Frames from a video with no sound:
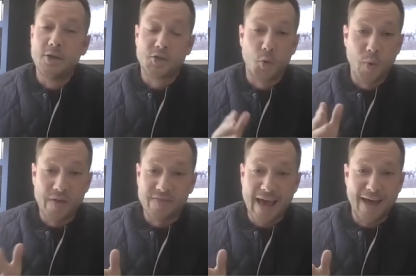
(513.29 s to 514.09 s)
So
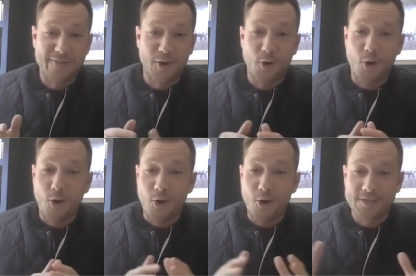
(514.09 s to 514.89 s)
with that, there are
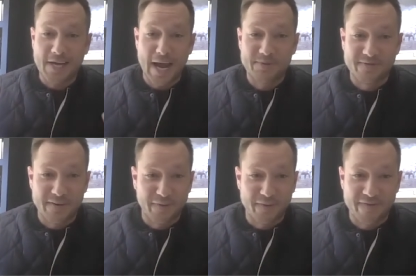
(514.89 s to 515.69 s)
all types of
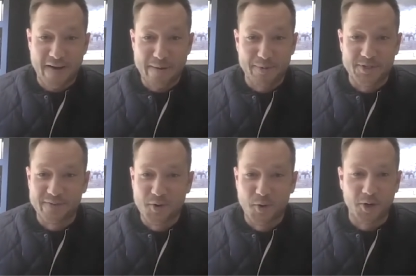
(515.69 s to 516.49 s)
different fibers,
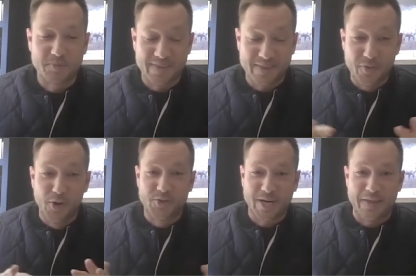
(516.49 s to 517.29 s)
of course, but
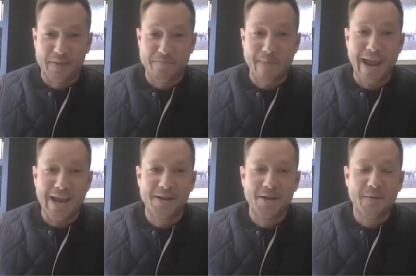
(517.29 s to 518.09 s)
those are kind of the
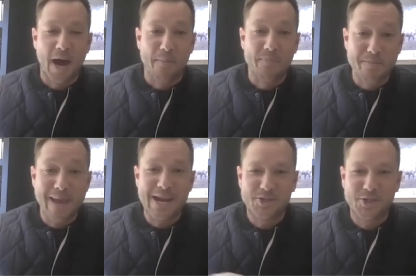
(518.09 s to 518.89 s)

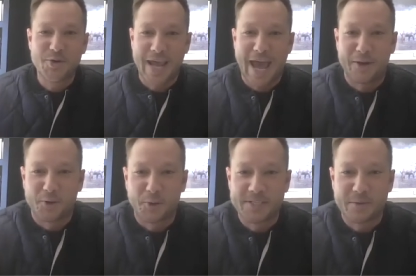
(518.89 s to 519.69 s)
main two
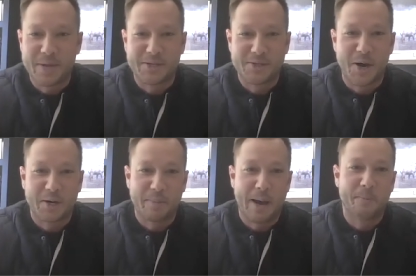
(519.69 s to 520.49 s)
categories that we can talk
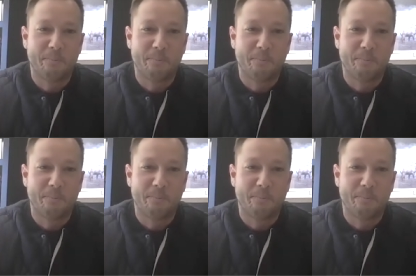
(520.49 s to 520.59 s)
about.